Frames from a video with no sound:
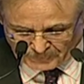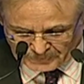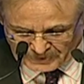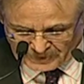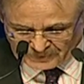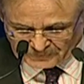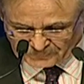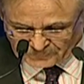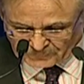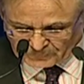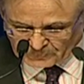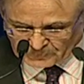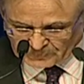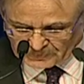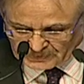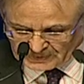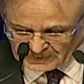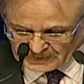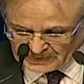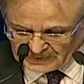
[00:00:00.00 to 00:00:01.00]
food,
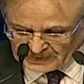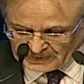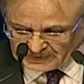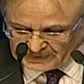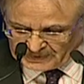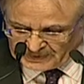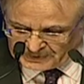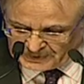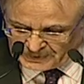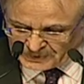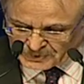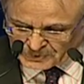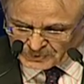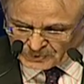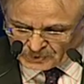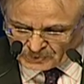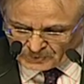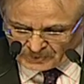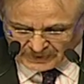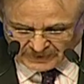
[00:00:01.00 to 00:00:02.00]
leading to
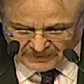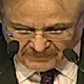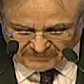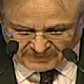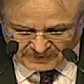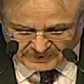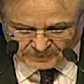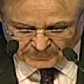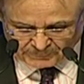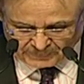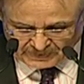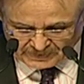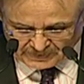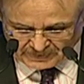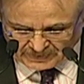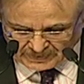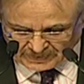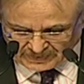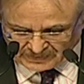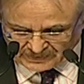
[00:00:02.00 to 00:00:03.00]
lower investment
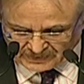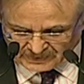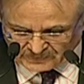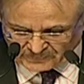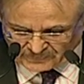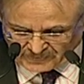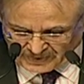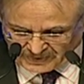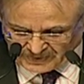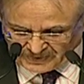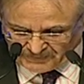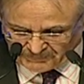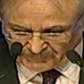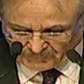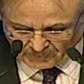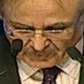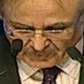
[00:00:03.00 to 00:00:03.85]
in this very important